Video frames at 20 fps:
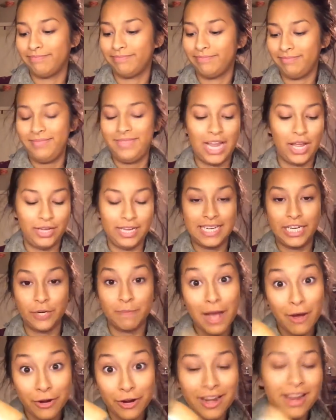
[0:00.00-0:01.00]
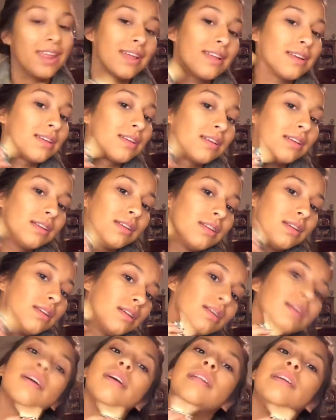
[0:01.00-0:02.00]
I need to take a powder and
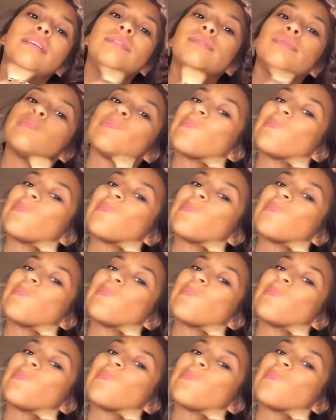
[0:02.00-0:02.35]
kind of